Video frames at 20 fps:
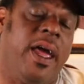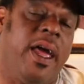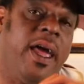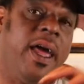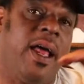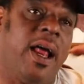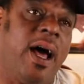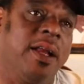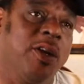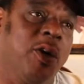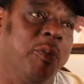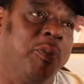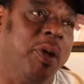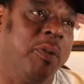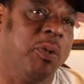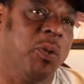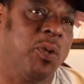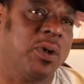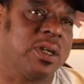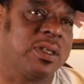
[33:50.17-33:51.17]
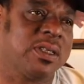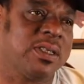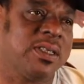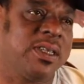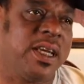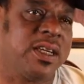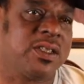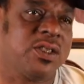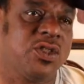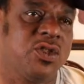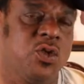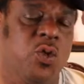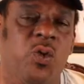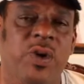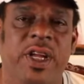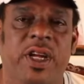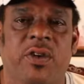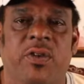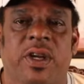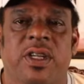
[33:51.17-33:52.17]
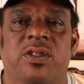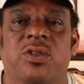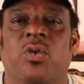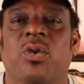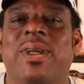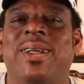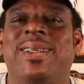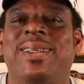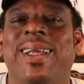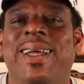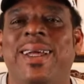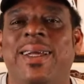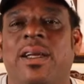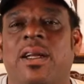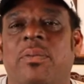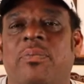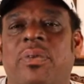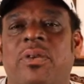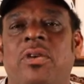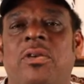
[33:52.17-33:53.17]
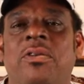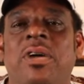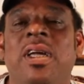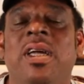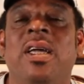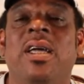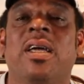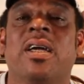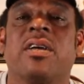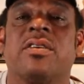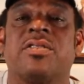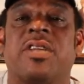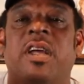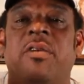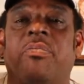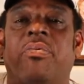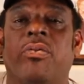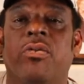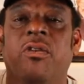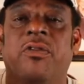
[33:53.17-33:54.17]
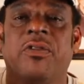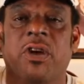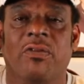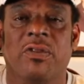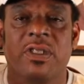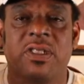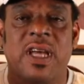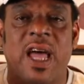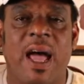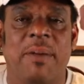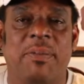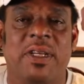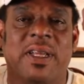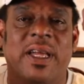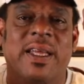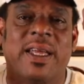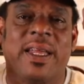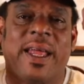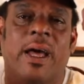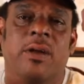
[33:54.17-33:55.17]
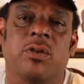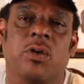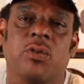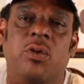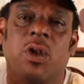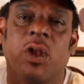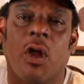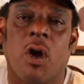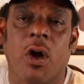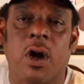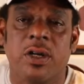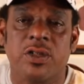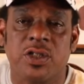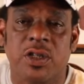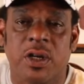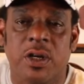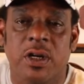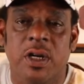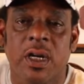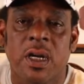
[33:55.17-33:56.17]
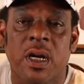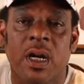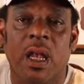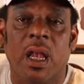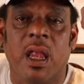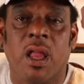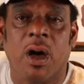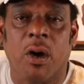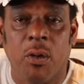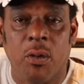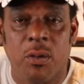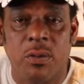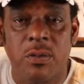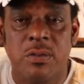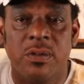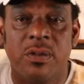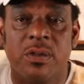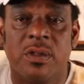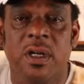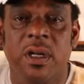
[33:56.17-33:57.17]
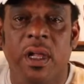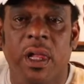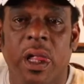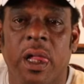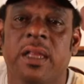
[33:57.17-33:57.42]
And I know people with a 620 credit score that did get approved because they've proven over time that they can handle larger loans.